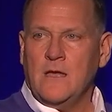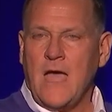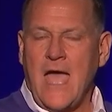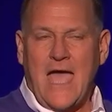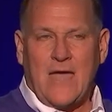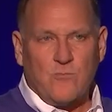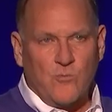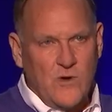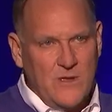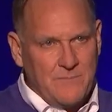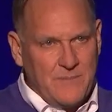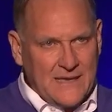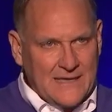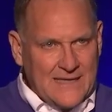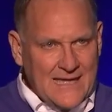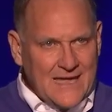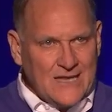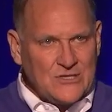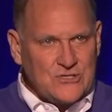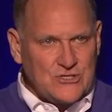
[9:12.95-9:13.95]
And we
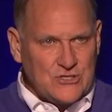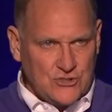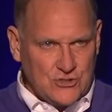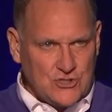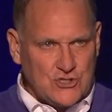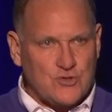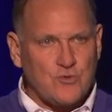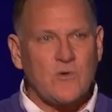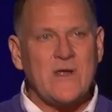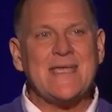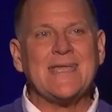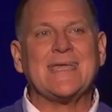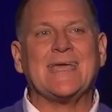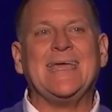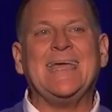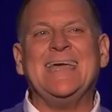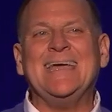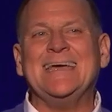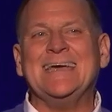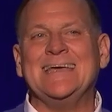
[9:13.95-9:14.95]
begin to
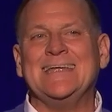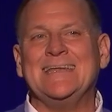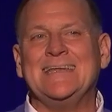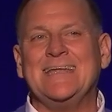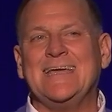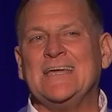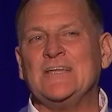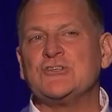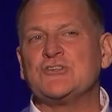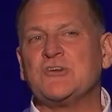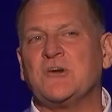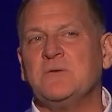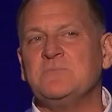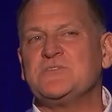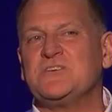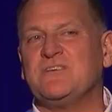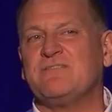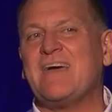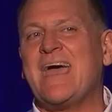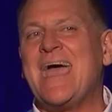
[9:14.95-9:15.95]
drink in
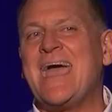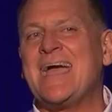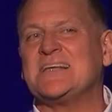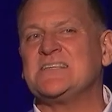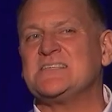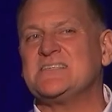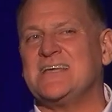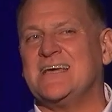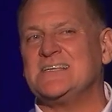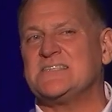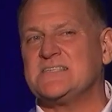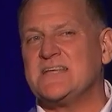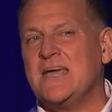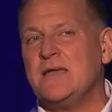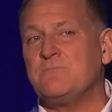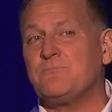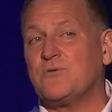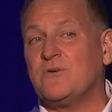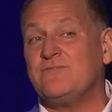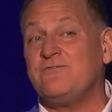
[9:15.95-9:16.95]
terms of excess
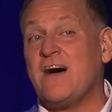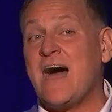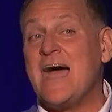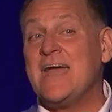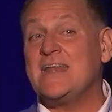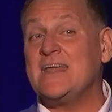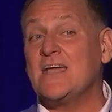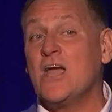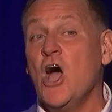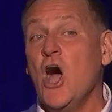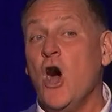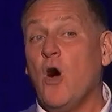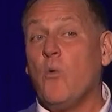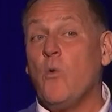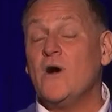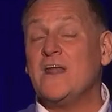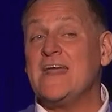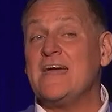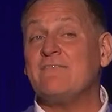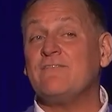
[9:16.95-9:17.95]
and providing
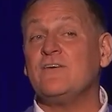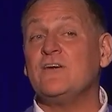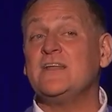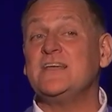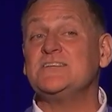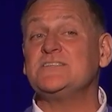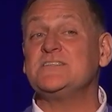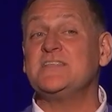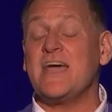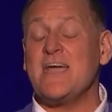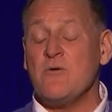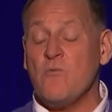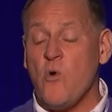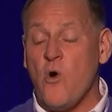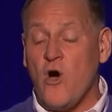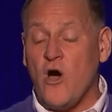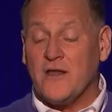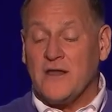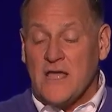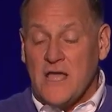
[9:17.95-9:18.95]
whatever it is they
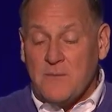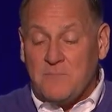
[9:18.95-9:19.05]
want.